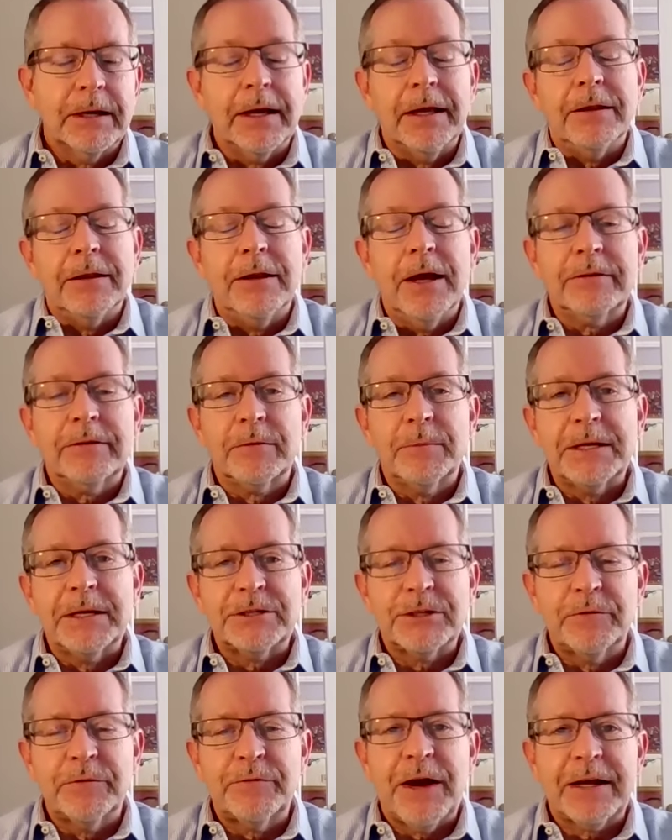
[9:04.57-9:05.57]
And not to
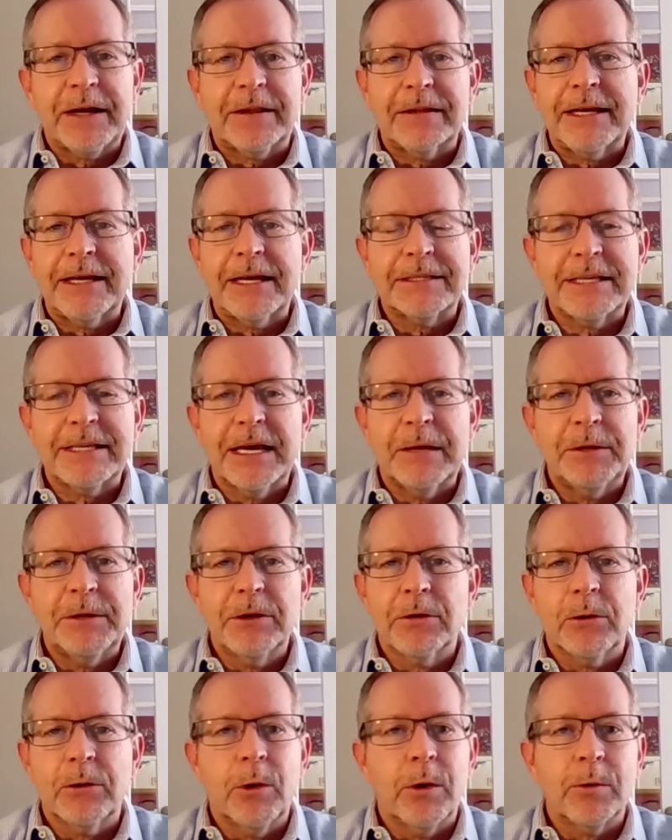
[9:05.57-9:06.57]
mention the fact that that same
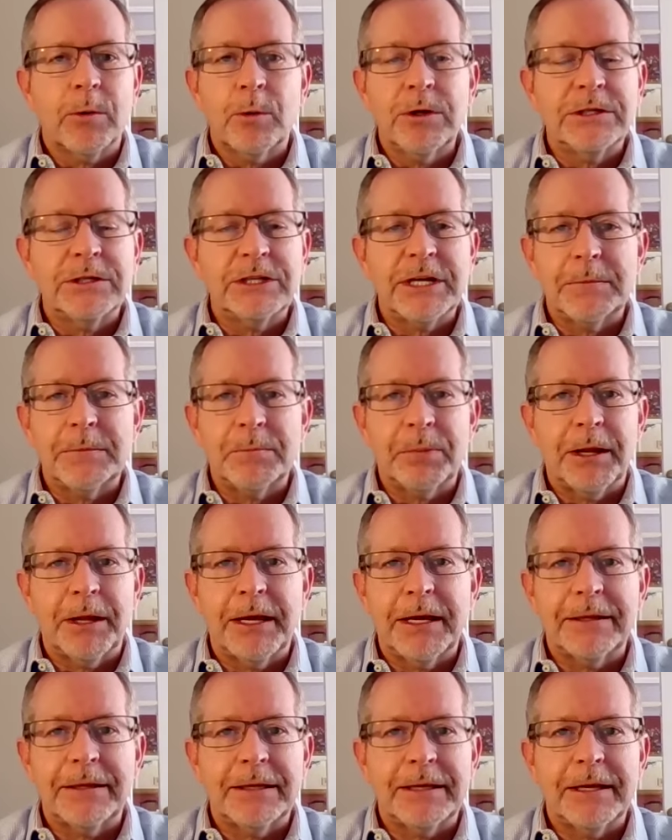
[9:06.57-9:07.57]
year, Loren Woods didn't
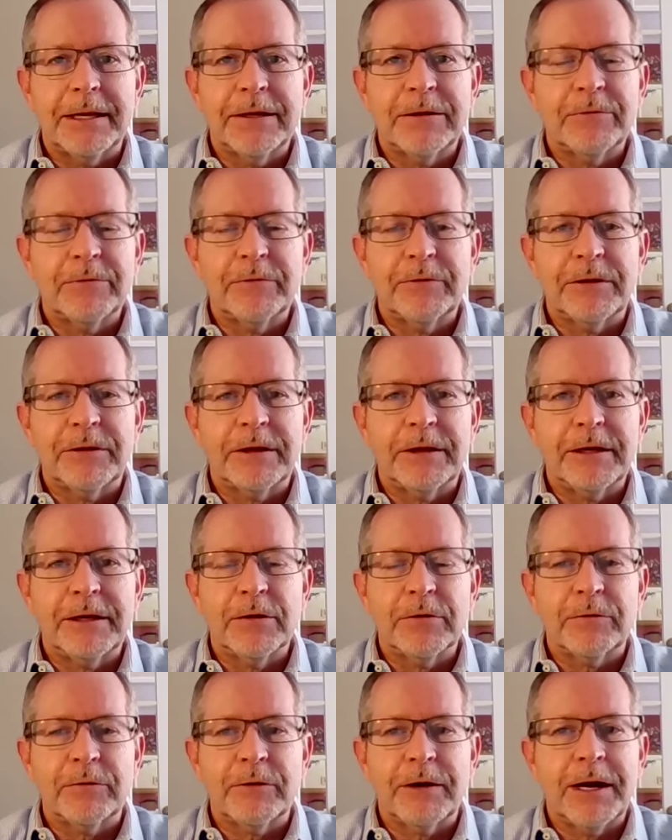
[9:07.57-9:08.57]
play at the end of the
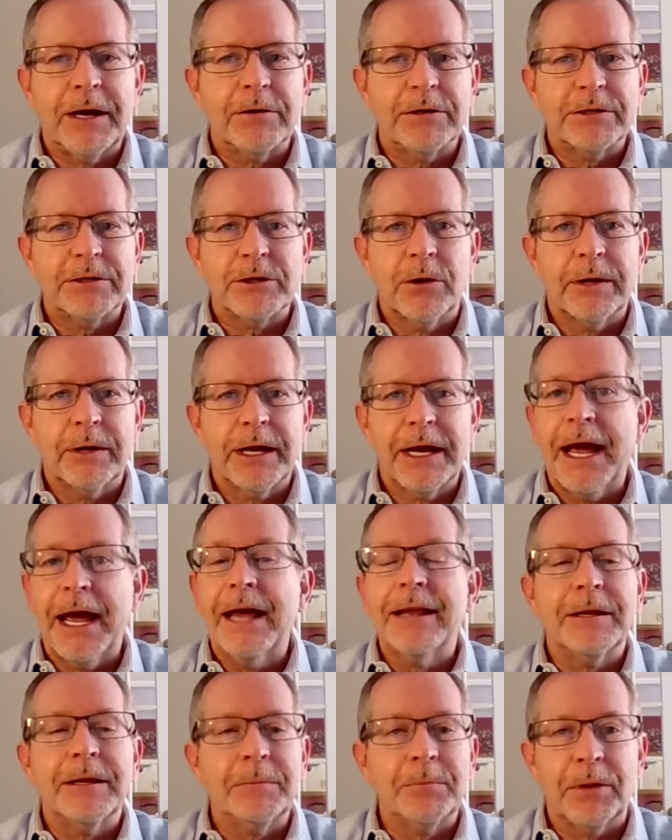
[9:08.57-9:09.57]
year for Arizona
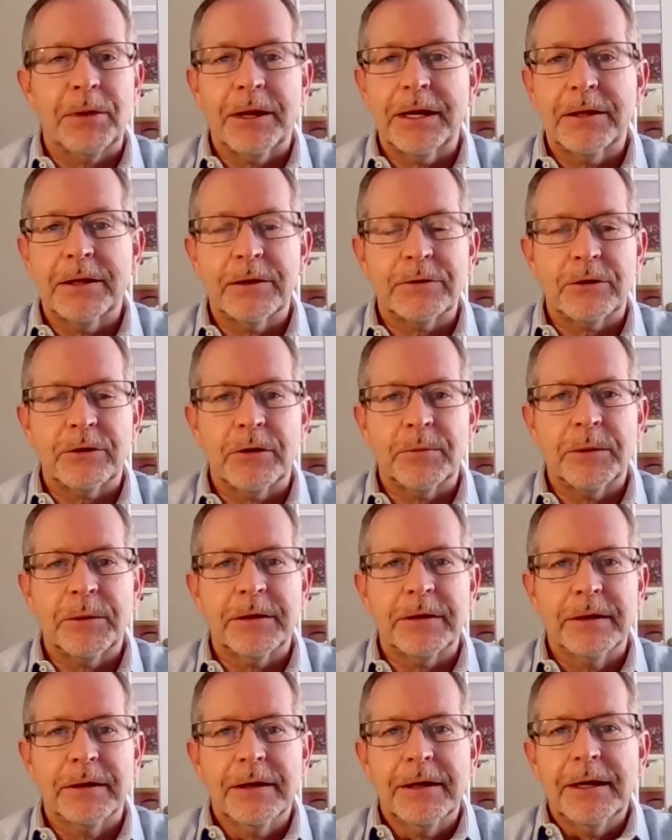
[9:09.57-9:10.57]
and didn't play in the
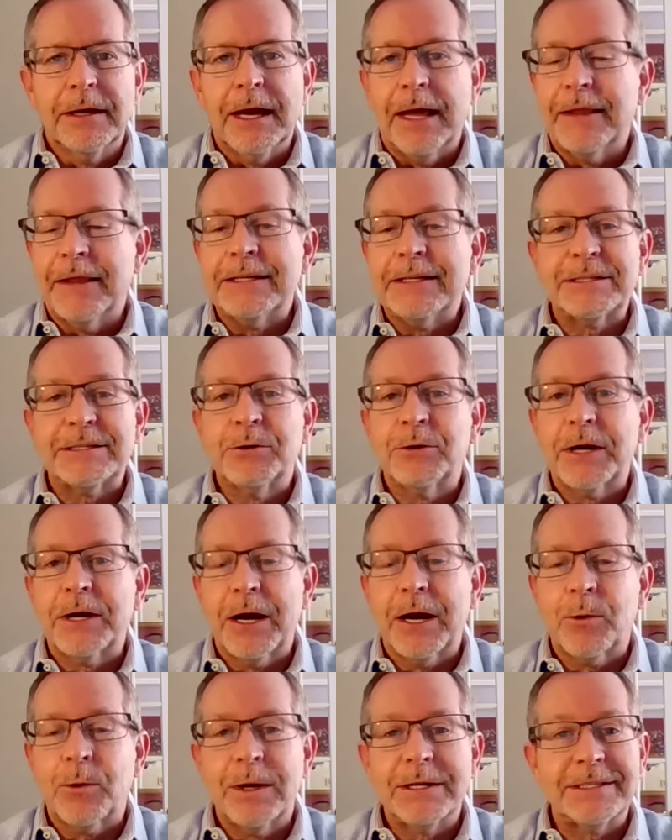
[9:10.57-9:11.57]
tournament. And they still
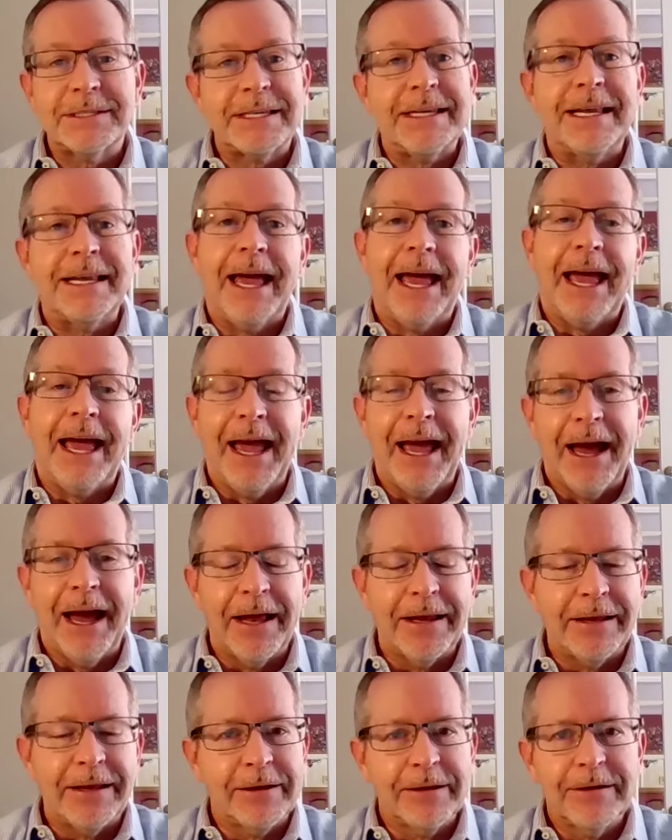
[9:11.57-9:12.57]
got a one seed,
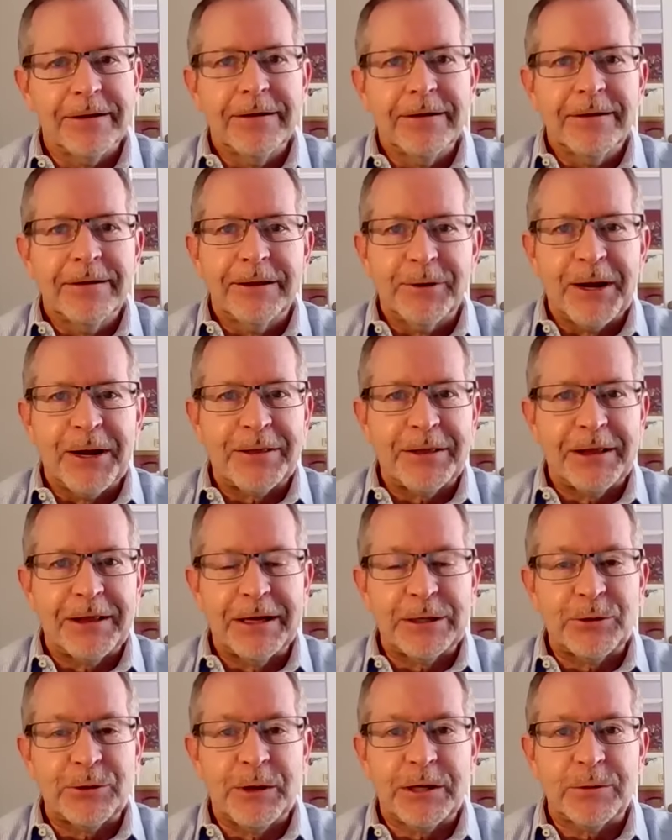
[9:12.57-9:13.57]
and their
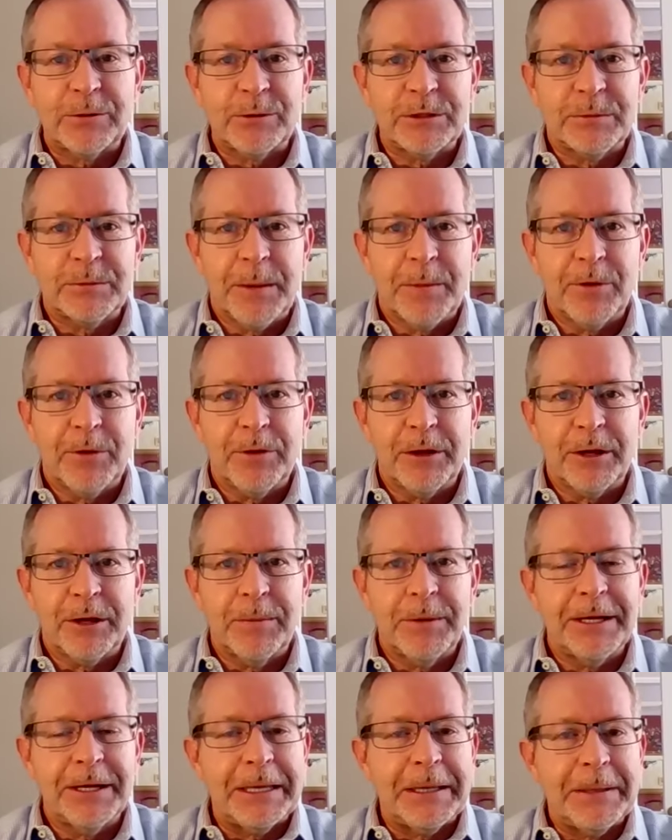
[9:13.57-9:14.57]
athletic director was a member of the
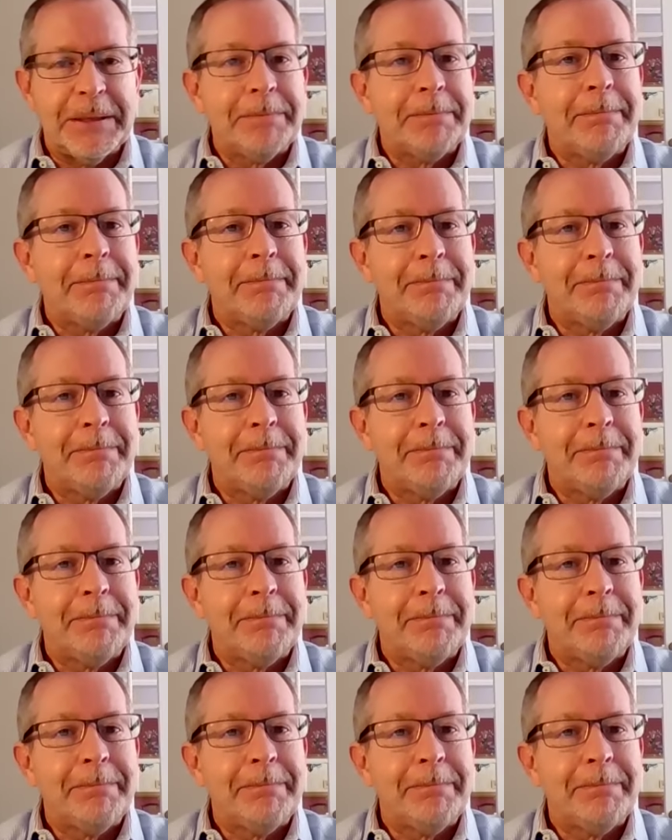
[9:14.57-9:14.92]
committee.